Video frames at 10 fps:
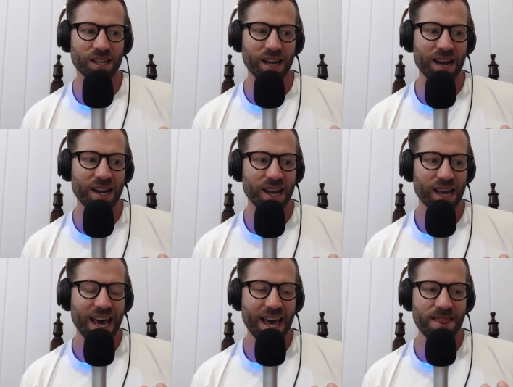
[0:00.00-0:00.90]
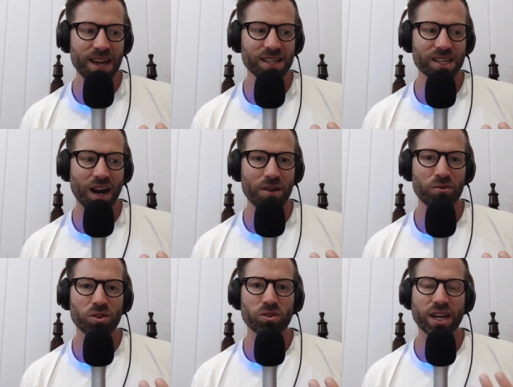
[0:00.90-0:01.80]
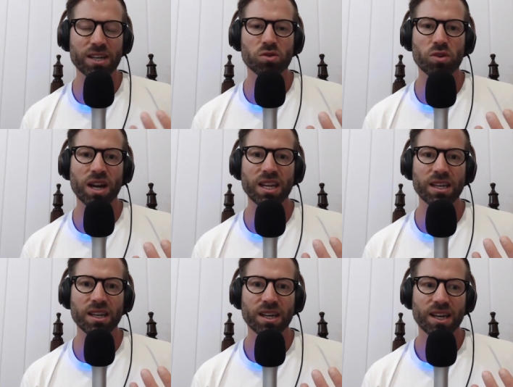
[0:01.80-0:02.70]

And and and that I feel does really